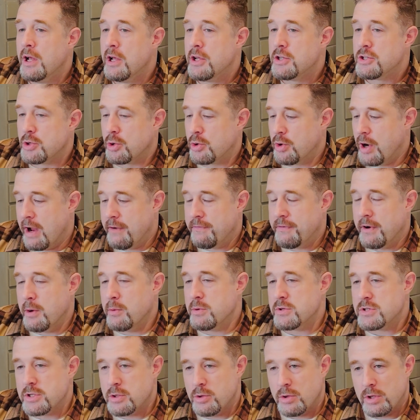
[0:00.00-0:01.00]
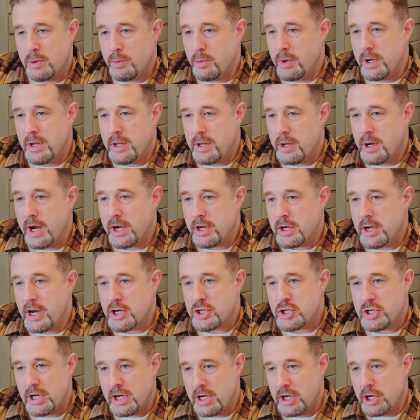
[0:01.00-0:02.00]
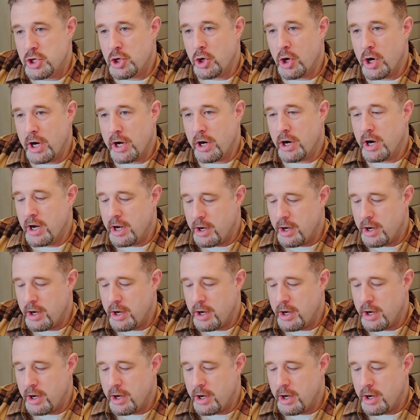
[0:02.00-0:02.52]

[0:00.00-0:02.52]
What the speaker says: So graphite was the only way that I could actually get a drawing on